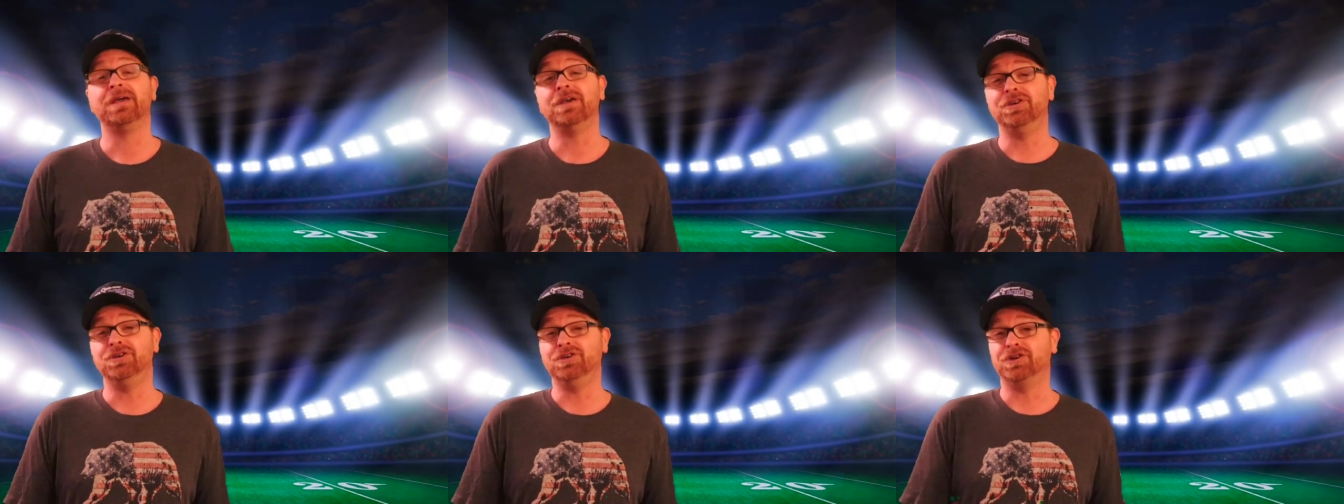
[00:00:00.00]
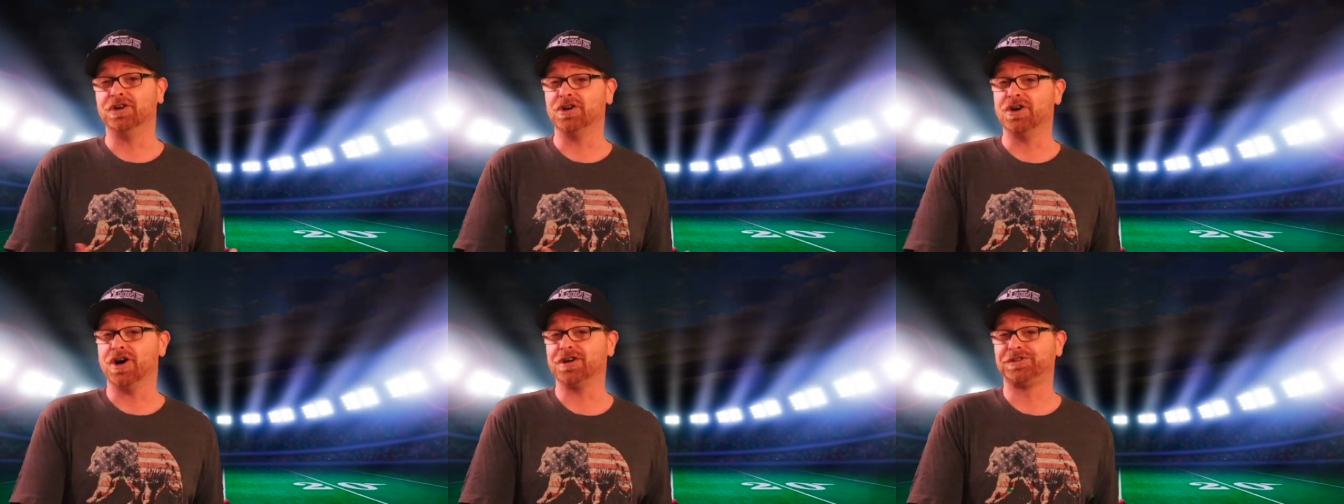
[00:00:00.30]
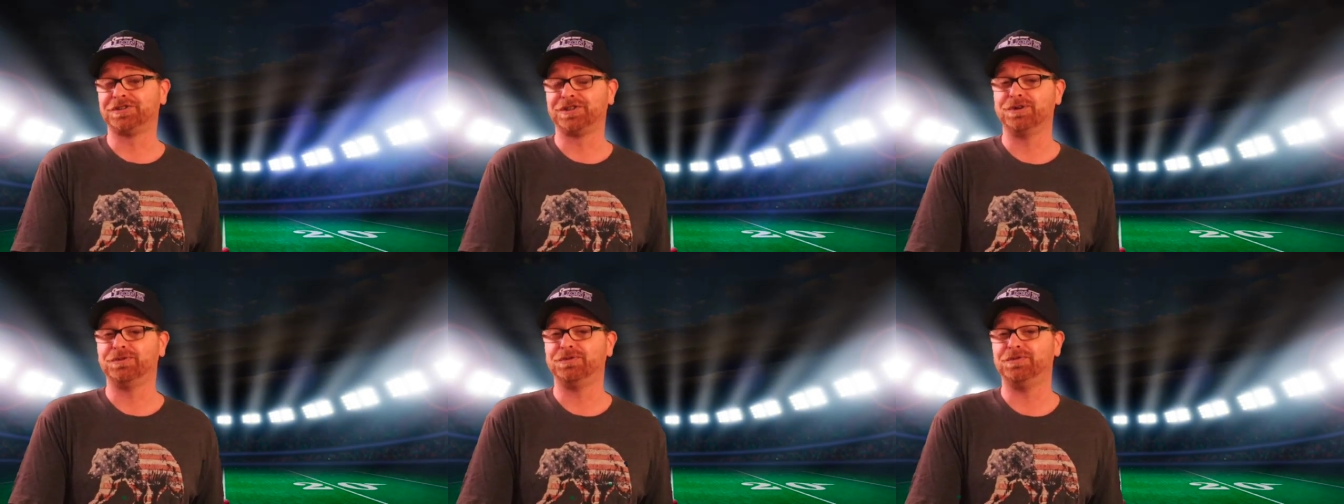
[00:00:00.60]
You can
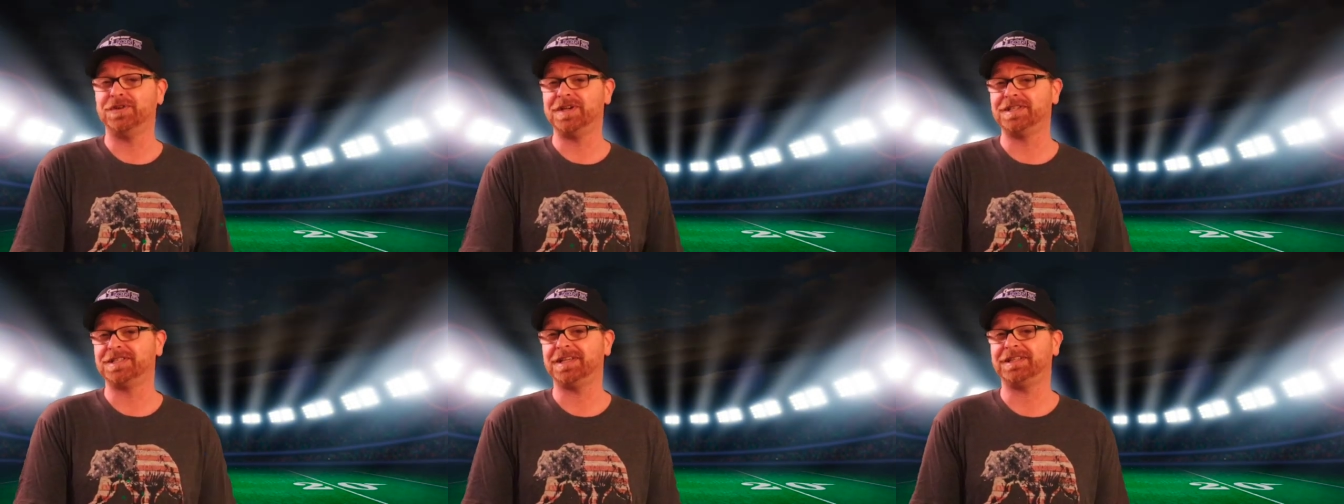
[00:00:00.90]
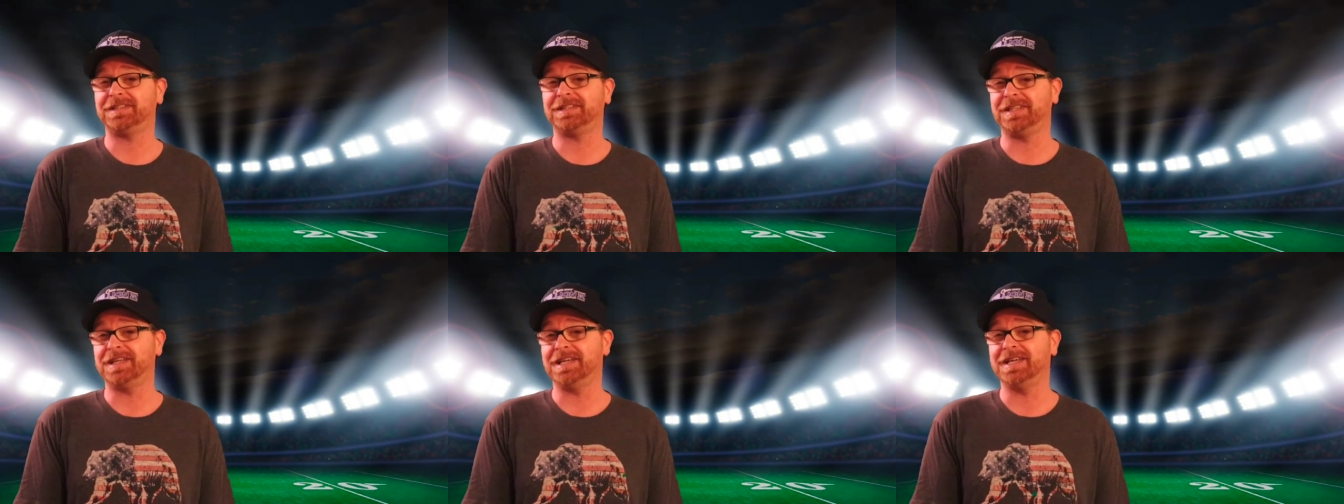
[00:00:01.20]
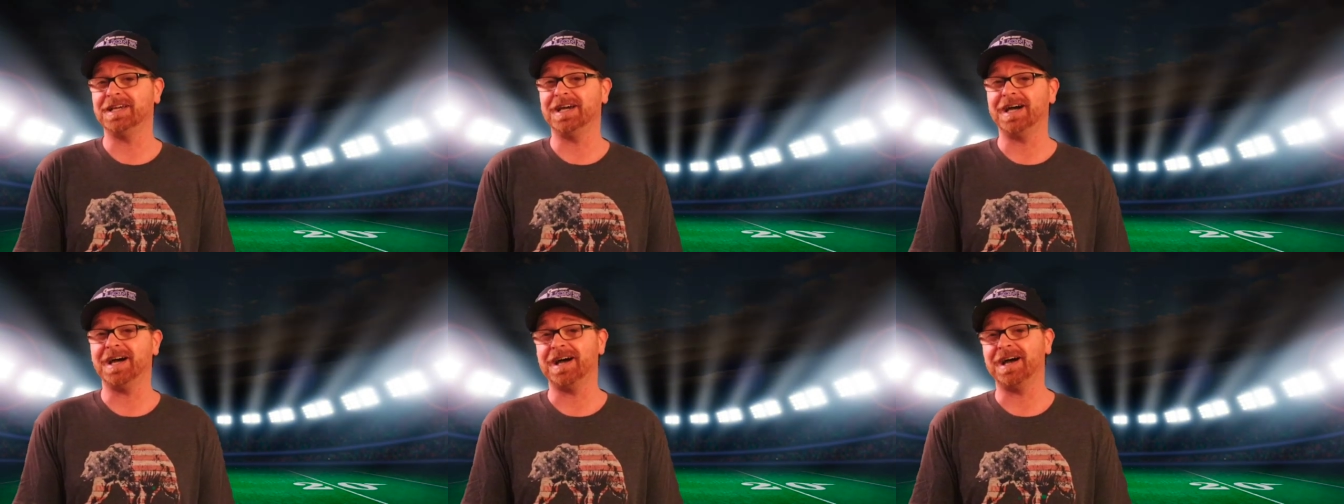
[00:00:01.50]
also visit
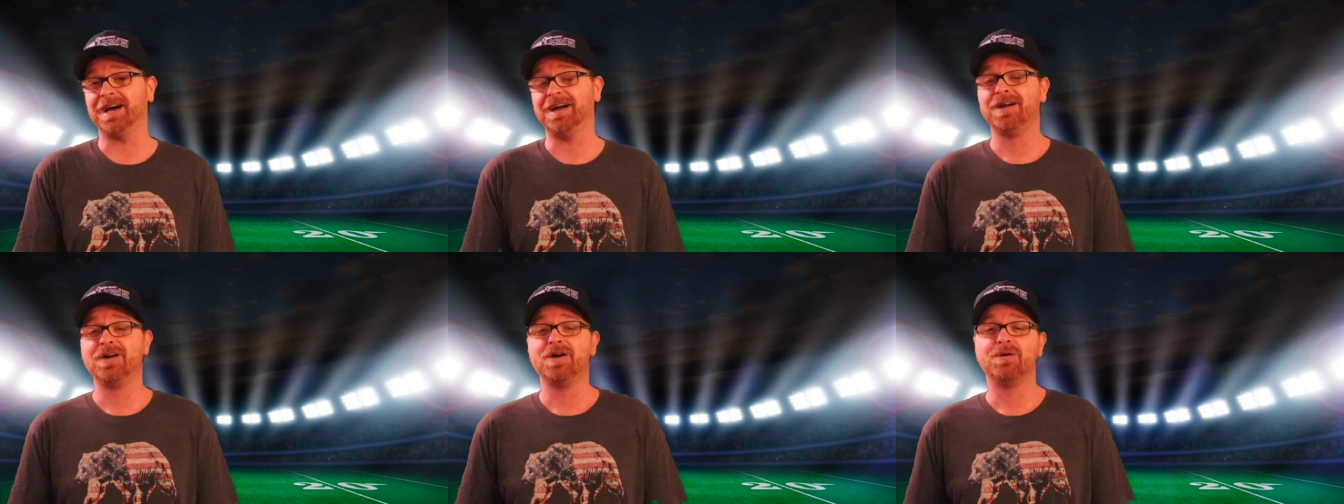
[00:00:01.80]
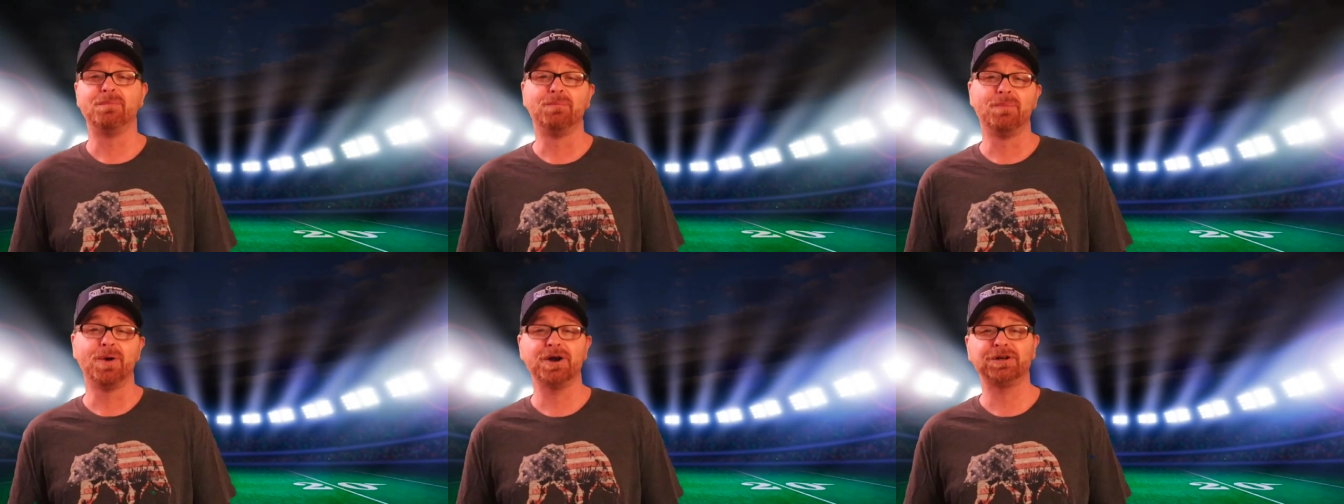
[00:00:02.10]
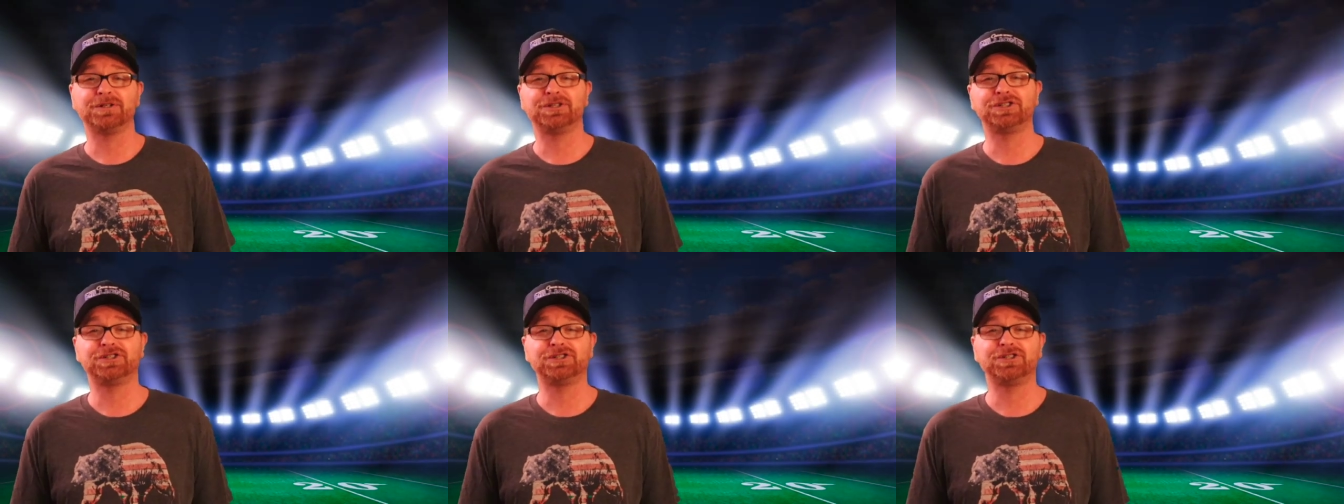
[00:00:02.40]
the uh,
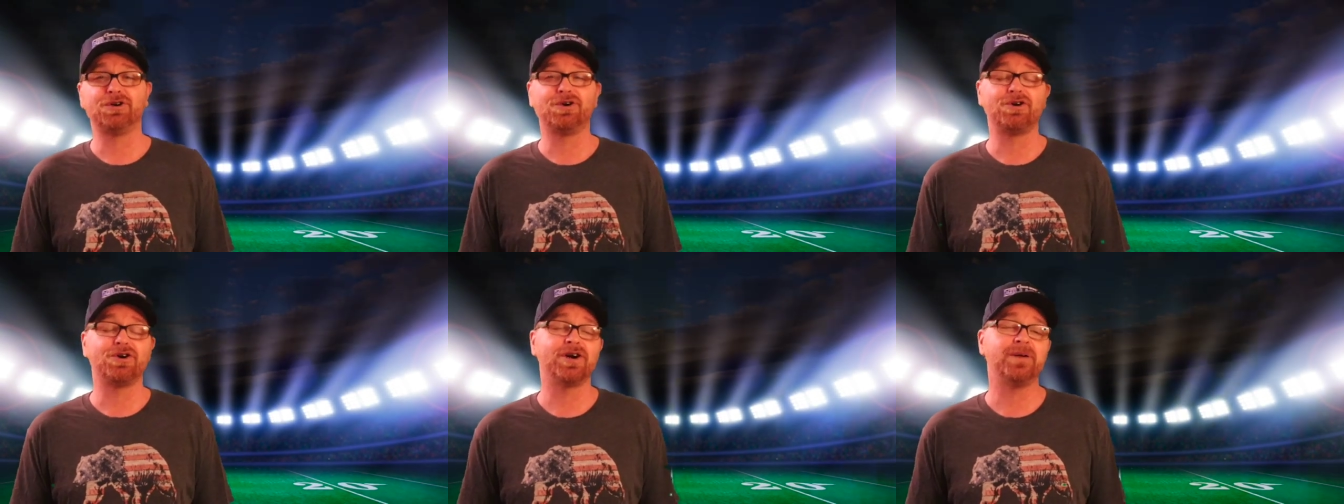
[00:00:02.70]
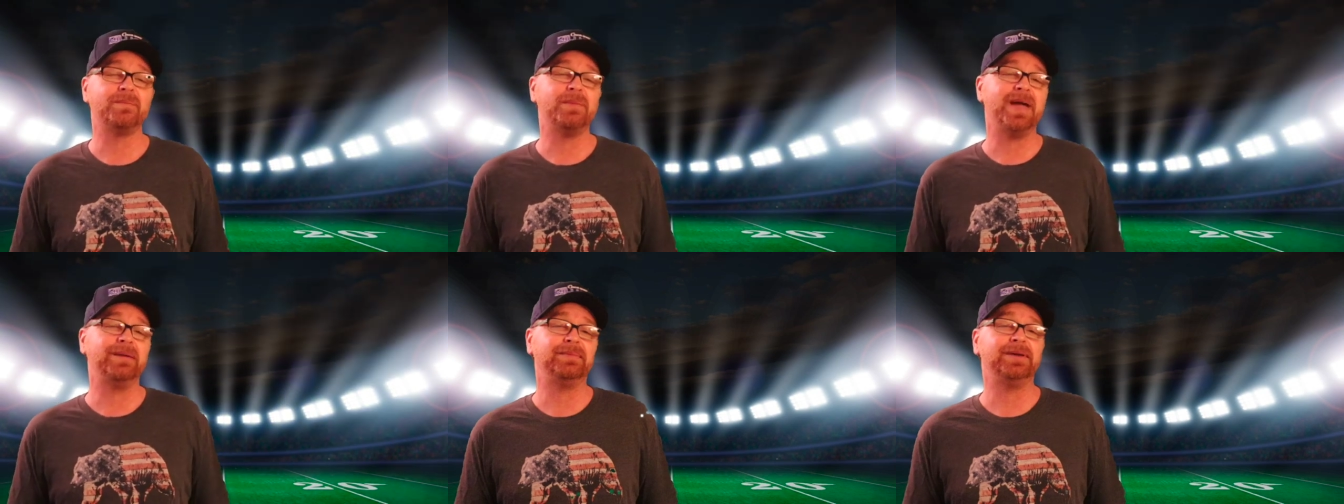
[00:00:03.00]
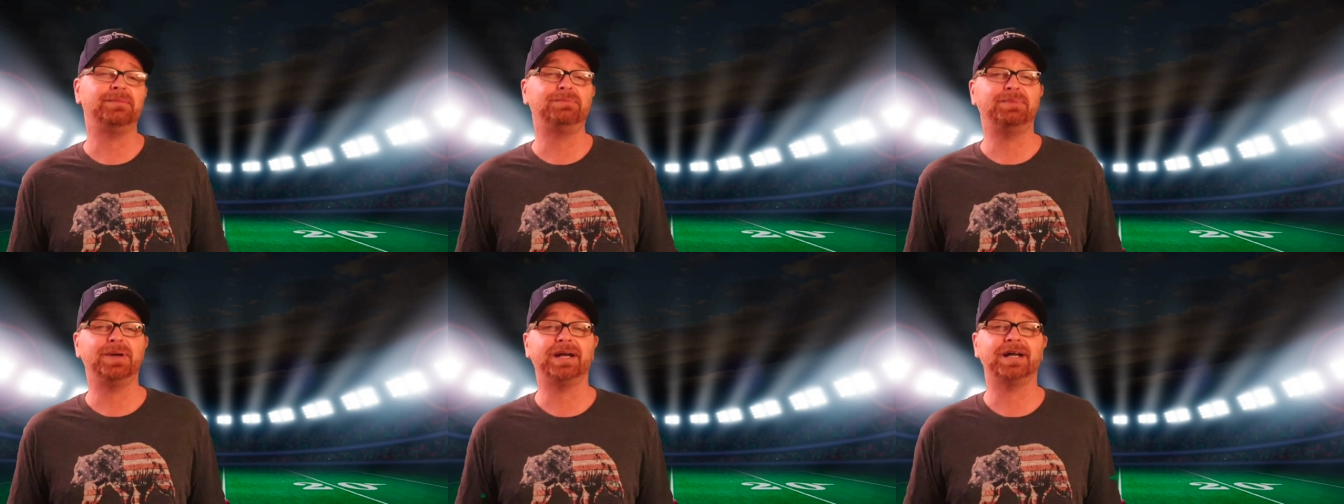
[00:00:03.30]
merch store and
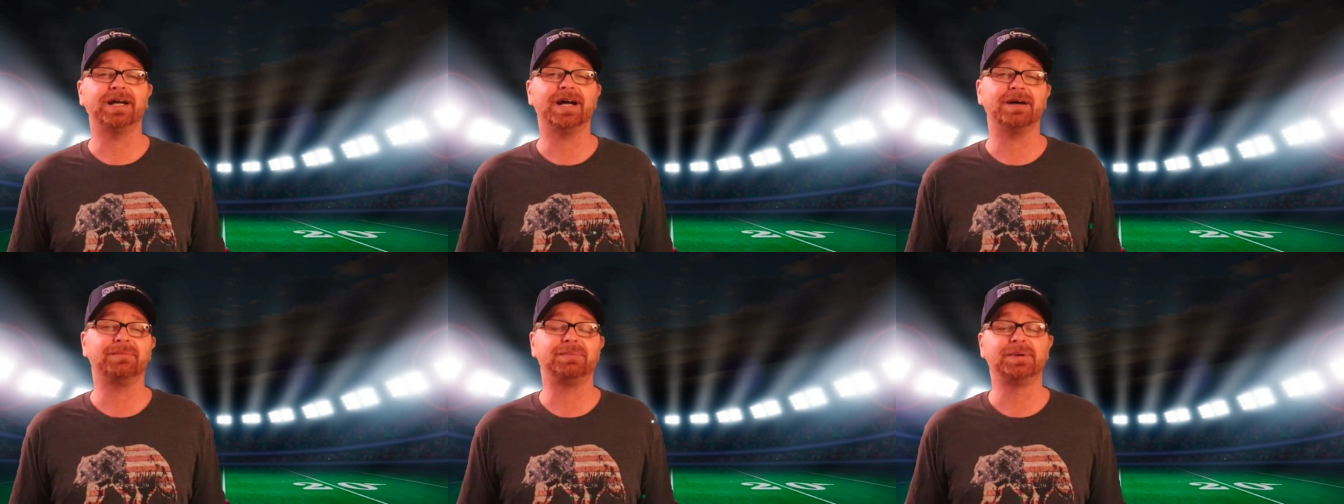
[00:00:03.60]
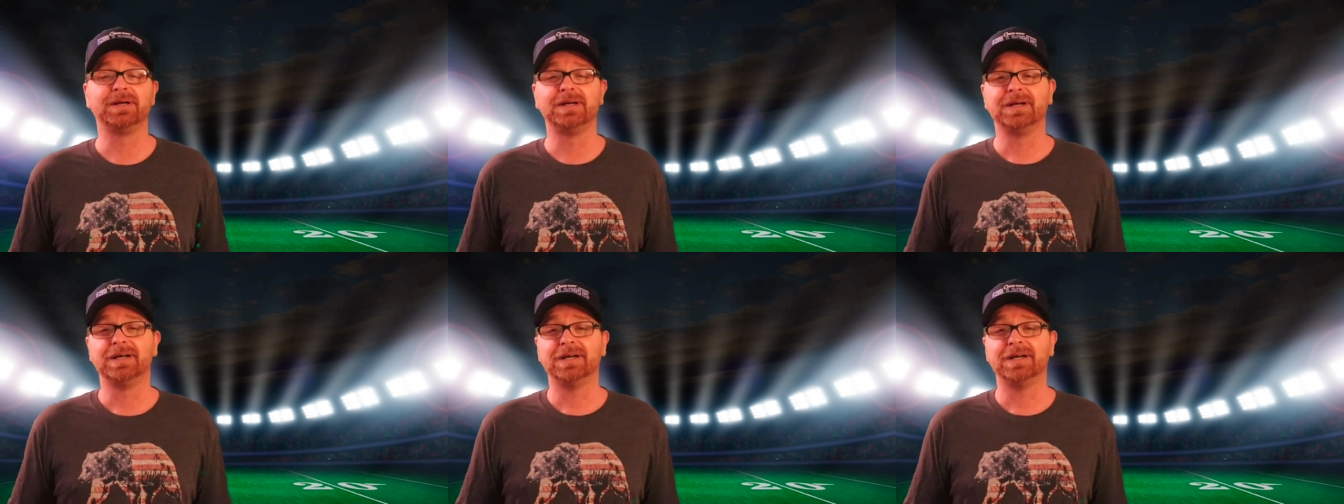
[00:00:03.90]
maybe pick up